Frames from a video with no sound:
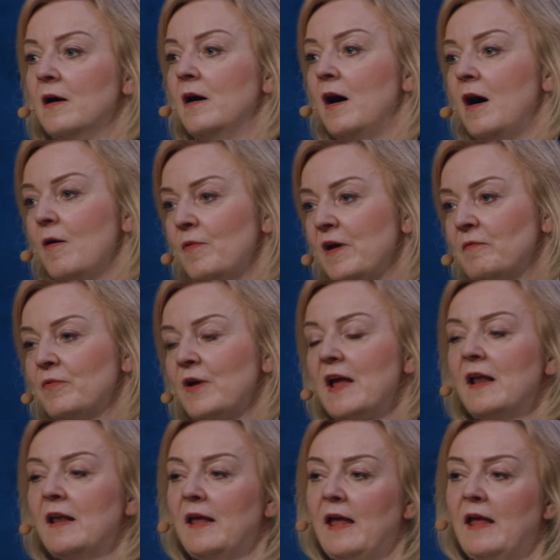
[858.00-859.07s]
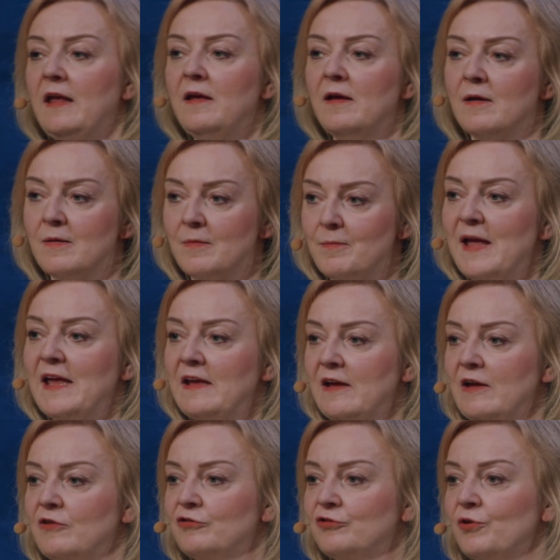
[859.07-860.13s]
Are we really
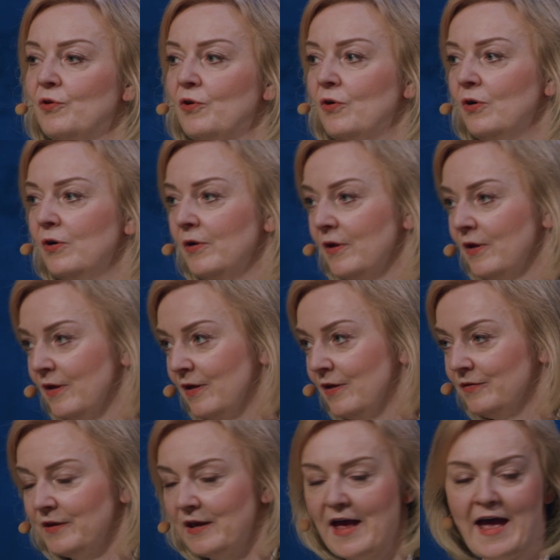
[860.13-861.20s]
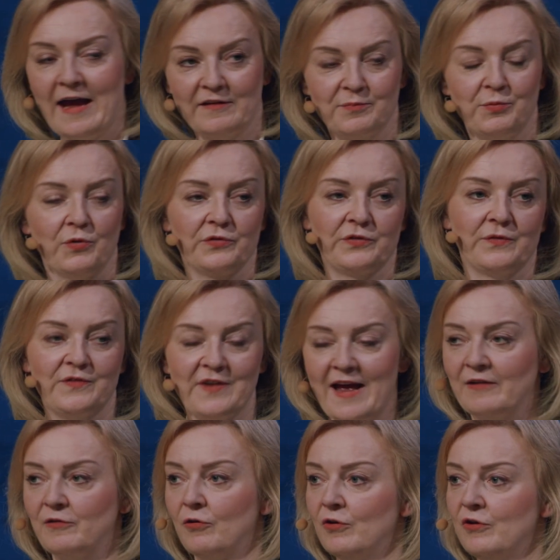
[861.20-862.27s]
making sure that exports of
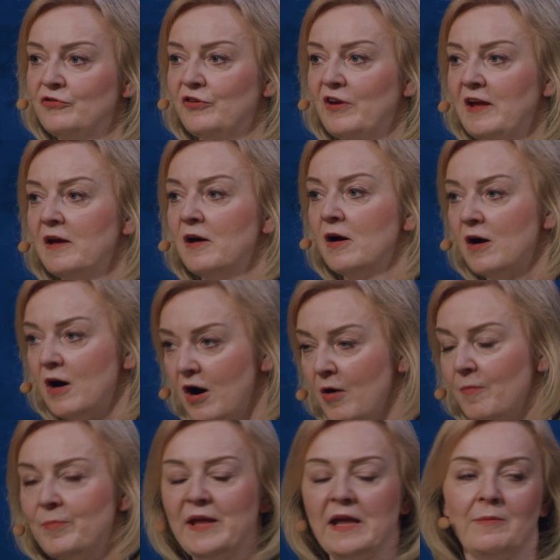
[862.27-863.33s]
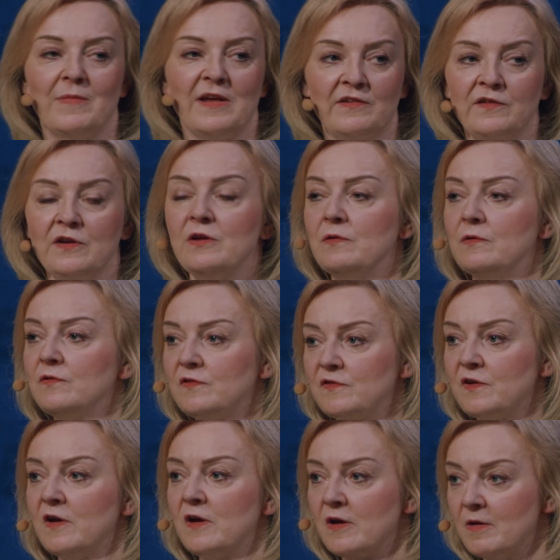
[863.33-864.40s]
technology aren't being
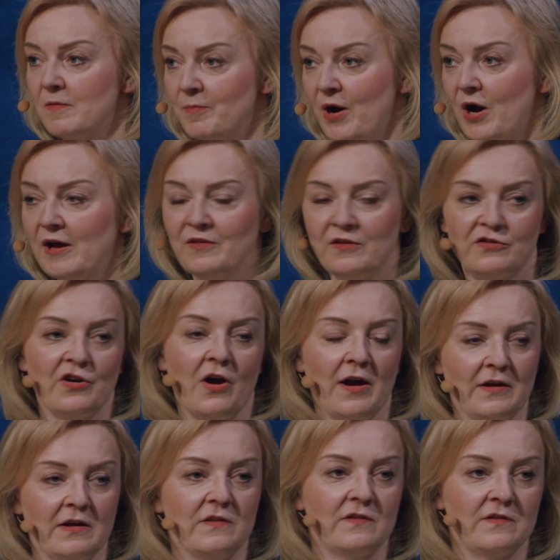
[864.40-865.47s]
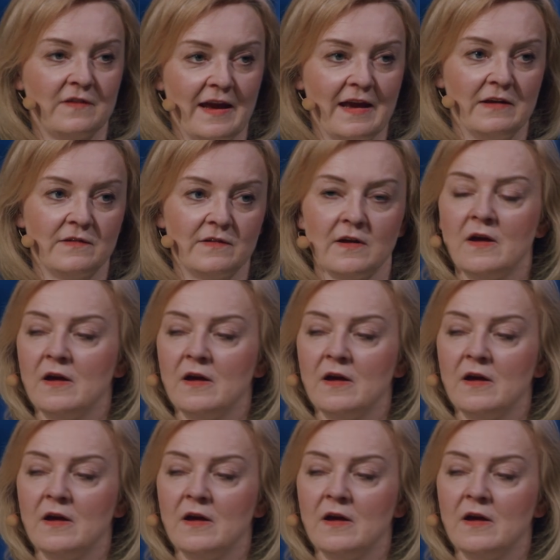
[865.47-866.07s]
misused by the Chinese state?